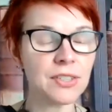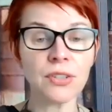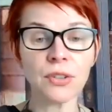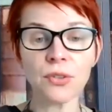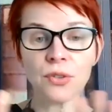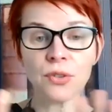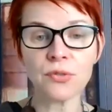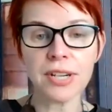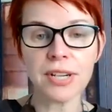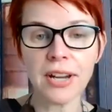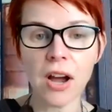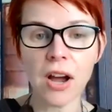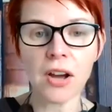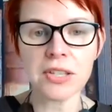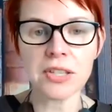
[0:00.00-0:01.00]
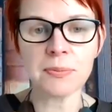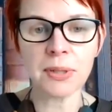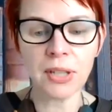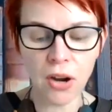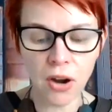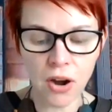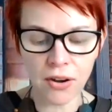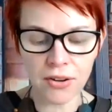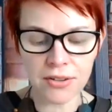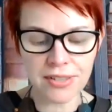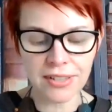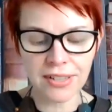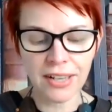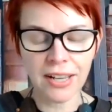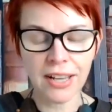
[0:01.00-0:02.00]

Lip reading: to all 3 cards because